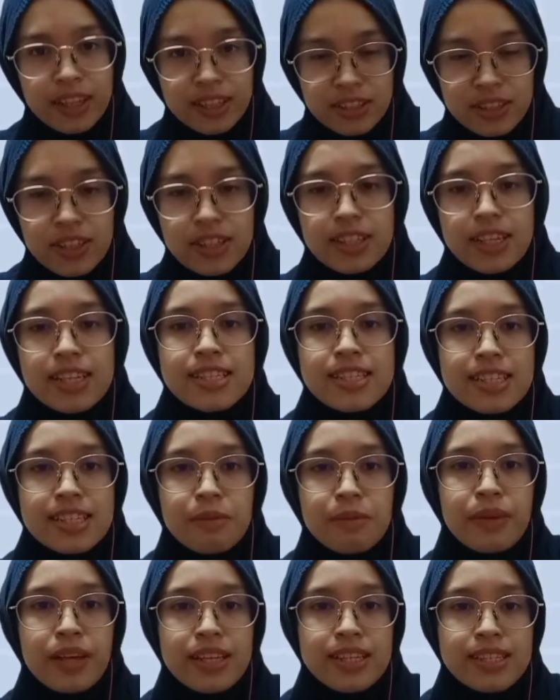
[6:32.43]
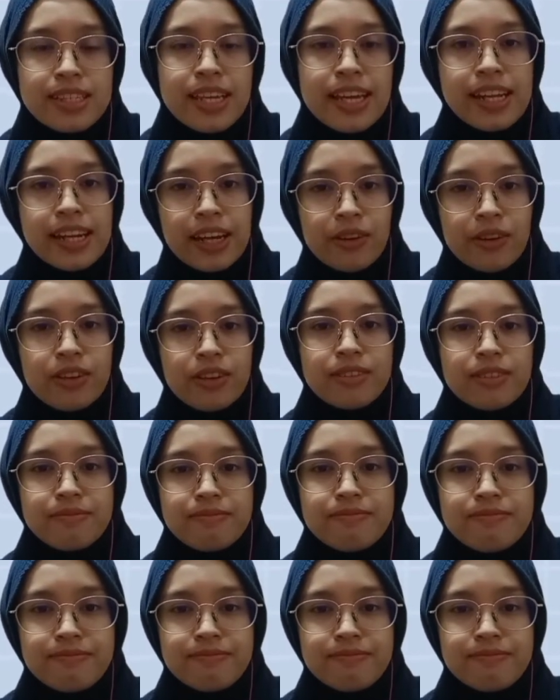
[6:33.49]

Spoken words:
nitrate and cinnamic acid anion.